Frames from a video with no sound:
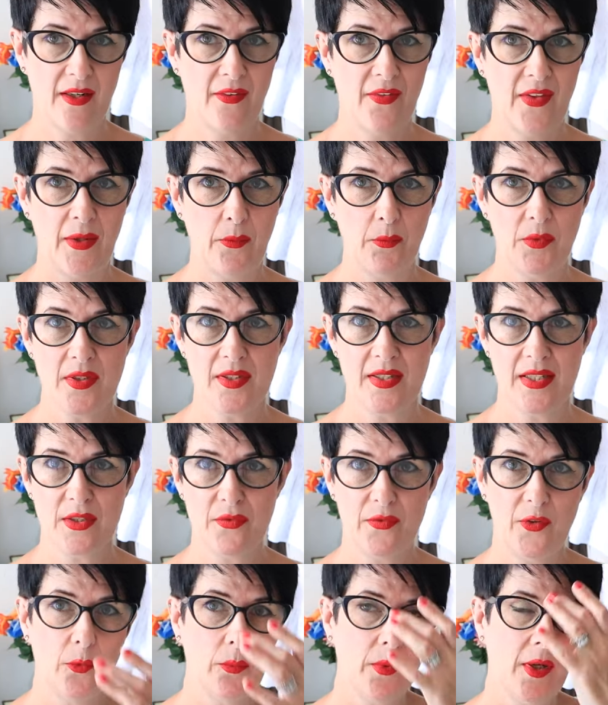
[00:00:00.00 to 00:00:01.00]
I think, once this
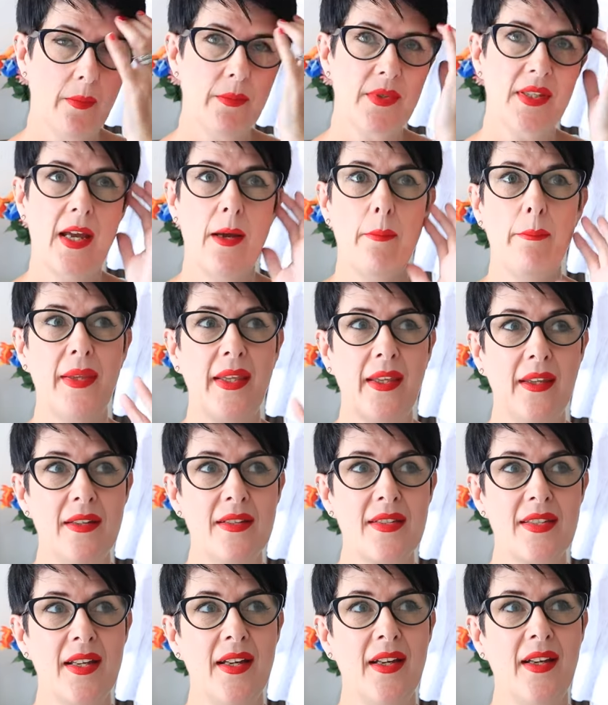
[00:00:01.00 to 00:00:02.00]
film comes out,
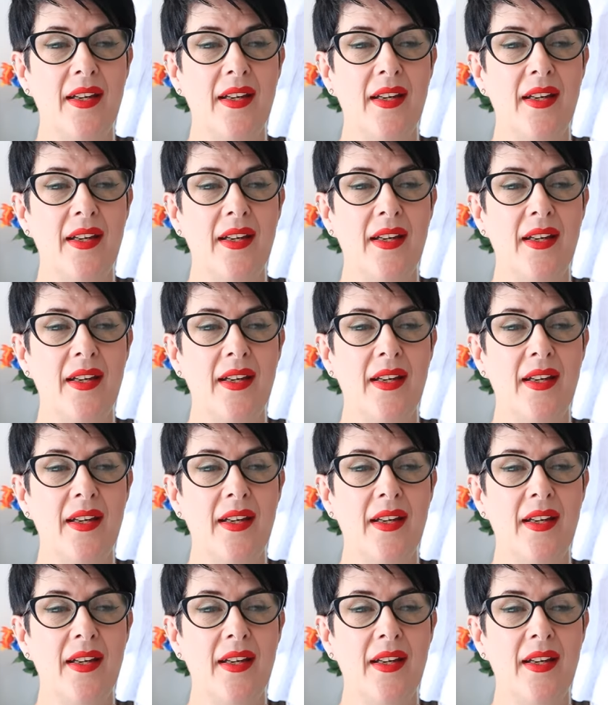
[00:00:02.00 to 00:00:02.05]
because